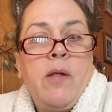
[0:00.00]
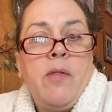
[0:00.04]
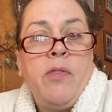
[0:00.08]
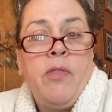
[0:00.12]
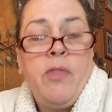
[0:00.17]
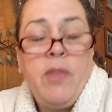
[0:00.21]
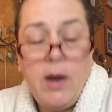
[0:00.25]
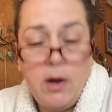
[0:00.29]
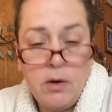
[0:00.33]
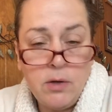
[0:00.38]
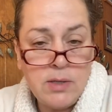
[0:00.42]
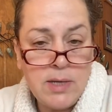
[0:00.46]

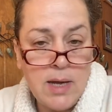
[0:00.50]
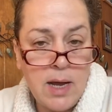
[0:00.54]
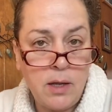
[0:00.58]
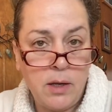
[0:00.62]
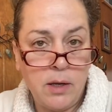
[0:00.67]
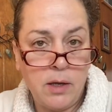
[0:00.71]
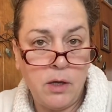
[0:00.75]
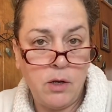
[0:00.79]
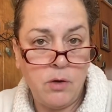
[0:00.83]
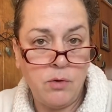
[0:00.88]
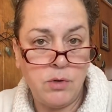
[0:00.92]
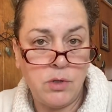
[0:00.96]
They're
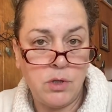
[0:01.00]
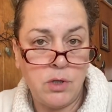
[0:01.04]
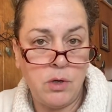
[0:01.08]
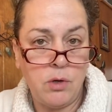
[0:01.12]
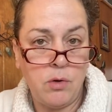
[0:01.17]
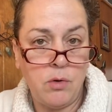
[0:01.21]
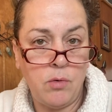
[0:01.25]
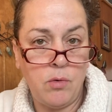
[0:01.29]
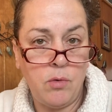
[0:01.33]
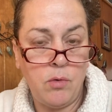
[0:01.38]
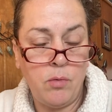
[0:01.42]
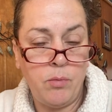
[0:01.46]
telling you
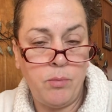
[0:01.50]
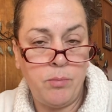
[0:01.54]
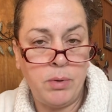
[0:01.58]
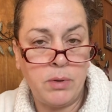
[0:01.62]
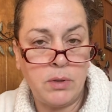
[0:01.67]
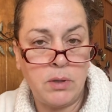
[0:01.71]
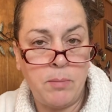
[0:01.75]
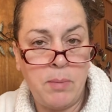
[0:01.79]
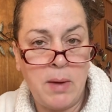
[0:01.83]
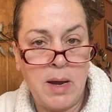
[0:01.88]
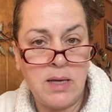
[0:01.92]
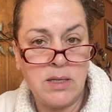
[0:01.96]
to
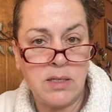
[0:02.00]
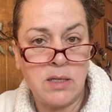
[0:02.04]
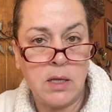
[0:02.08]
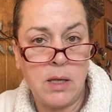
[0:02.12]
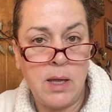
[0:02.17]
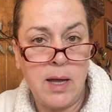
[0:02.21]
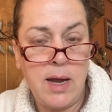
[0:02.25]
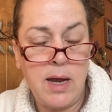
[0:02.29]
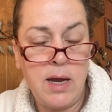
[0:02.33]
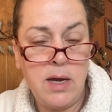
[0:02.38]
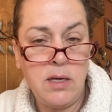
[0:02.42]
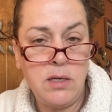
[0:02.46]
put the base
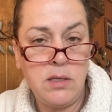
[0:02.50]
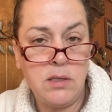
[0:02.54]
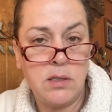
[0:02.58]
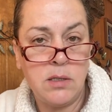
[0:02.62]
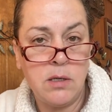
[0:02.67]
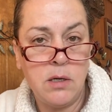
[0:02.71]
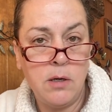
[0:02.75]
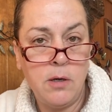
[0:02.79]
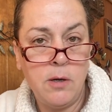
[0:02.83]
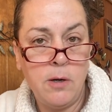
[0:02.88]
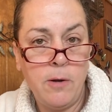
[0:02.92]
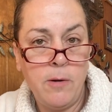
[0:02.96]

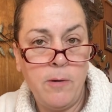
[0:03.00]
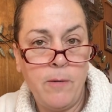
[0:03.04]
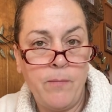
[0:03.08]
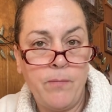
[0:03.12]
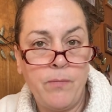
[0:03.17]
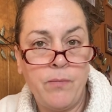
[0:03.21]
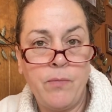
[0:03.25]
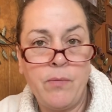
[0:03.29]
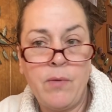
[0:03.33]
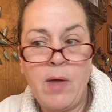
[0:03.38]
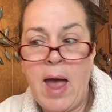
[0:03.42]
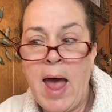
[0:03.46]
glaze,
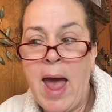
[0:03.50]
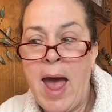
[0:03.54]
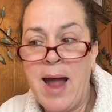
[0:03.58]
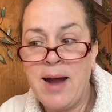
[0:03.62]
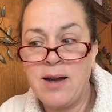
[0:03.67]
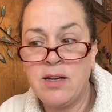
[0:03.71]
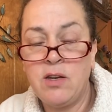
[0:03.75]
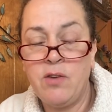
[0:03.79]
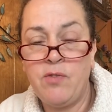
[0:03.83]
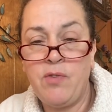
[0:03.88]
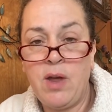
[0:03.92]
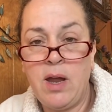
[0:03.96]

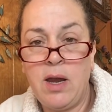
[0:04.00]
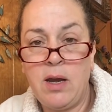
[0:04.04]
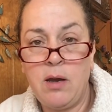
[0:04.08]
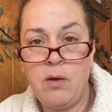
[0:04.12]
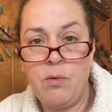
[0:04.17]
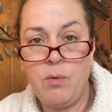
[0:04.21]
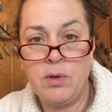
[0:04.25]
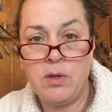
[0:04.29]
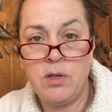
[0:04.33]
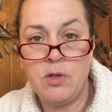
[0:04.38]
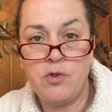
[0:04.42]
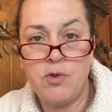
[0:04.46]
activate
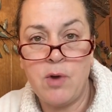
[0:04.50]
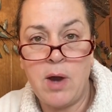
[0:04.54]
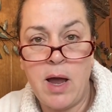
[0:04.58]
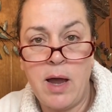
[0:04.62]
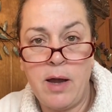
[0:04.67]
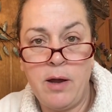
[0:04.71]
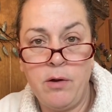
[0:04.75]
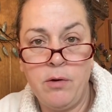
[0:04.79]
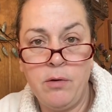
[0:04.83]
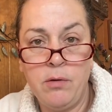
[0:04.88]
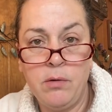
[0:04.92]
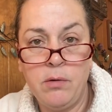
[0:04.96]
it with the
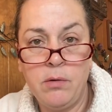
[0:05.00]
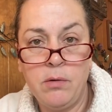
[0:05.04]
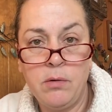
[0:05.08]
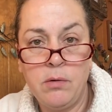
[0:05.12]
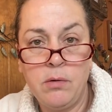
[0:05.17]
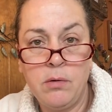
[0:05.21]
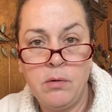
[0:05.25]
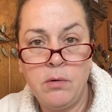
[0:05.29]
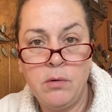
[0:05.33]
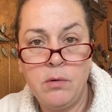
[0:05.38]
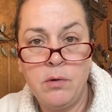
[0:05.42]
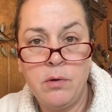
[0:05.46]
dryer,
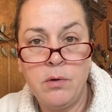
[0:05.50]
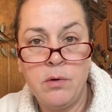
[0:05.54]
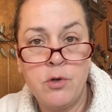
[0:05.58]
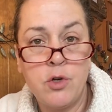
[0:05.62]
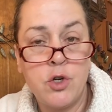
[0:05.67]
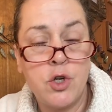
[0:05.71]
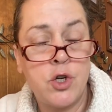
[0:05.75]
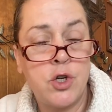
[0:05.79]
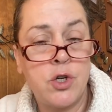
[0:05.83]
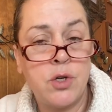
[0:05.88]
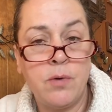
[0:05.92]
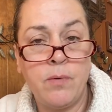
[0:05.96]

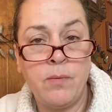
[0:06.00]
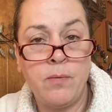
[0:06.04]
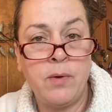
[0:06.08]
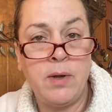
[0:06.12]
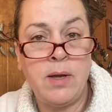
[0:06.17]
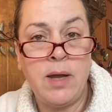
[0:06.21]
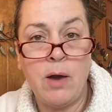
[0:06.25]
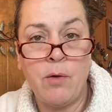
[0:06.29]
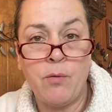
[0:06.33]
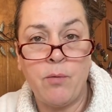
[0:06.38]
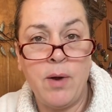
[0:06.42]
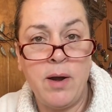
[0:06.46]

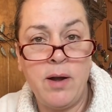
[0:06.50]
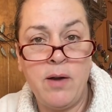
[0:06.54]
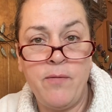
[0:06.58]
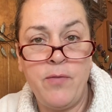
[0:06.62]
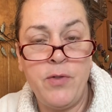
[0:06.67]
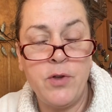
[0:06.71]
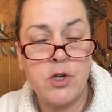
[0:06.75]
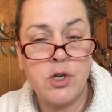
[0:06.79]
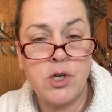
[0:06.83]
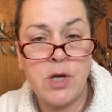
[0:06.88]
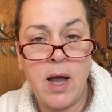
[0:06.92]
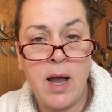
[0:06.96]
get rid
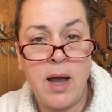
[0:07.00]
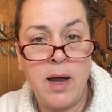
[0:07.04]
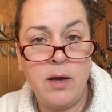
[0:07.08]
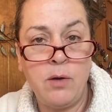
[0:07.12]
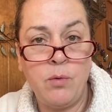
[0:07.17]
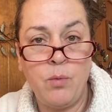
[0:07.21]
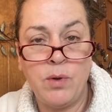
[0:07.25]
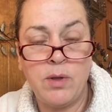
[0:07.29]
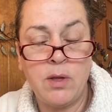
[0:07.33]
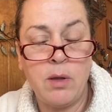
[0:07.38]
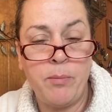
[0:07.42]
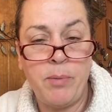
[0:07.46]
of the
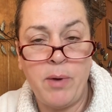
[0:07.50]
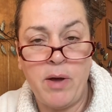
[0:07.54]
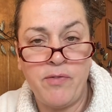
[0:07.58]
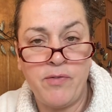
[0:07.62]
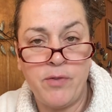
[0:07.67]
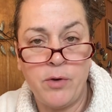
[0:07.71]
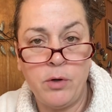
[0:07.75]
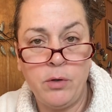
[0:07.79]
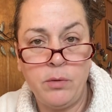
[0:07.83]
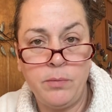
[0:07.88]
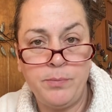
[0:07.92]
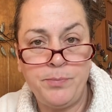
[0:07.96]
shine with the
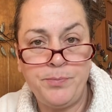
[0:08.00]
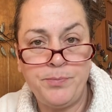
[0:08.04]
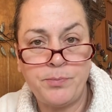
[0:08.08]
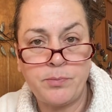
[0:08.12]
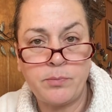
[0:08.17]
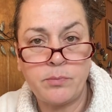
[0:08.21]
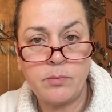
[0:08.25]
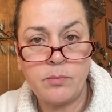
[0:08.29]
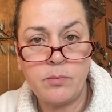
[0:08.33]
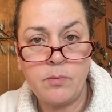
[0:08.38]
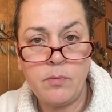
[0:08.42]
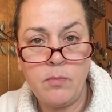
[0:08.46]
buffer,
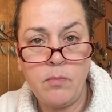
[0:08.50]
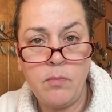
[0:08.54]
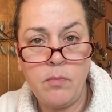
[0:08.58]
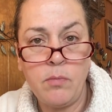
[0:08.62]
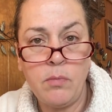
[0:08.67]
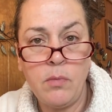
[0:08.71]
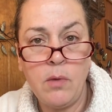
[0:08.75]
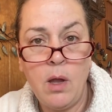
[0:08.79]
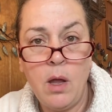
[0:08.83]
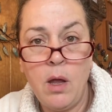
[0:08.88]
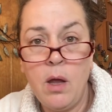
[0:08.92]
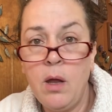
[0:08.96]

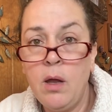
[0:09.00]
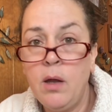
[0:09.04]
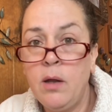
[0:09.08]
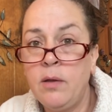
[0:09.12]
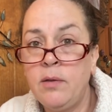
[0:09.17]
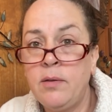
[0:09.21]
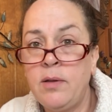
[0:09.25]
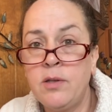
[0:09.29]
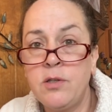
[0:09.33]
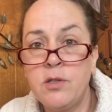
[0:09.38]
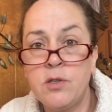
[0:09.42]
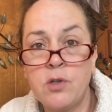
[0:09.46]

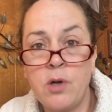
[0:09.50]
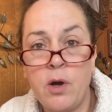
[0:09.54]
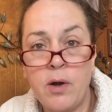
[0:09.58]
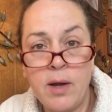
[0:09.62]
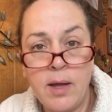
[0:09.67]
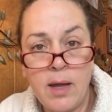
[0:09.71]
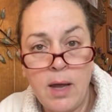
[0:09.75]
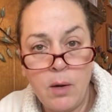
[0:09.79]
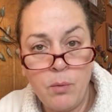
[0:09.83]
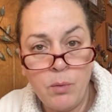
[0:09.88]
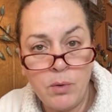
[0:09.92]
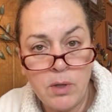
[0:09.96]
then start
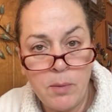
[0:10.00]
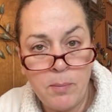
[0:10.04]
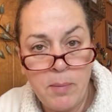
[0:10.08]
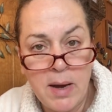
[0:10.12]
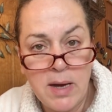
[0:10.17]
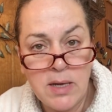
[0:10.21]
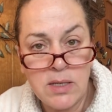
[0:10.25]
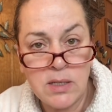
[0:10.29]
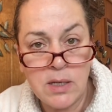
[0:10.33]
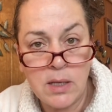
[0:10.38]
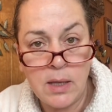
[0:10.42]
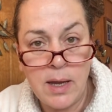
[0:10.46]
again with the
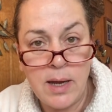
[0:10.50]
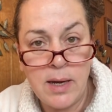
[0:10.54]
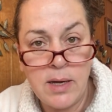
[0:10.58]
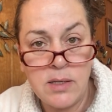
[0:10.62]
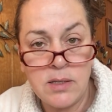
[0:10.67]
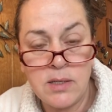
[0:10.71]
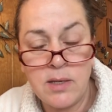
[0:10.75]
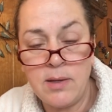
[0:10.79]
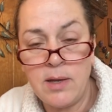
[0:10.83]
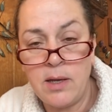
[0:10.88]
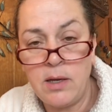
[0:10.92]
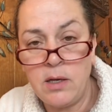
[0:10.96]
base
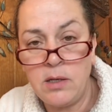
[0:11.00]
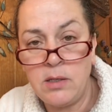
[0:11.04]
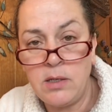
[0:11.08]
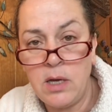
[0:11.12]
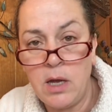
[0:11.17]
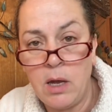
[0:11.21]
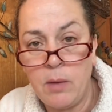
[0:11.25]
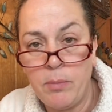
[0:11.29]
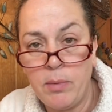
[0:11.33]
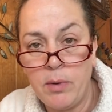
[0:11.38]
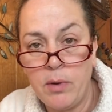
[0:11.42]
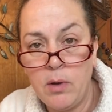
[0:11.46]
glaze, and then you
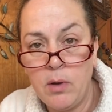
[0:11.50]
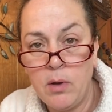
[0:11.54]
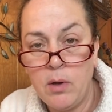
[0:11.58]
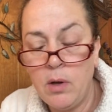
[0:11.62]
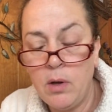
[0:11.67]
dip.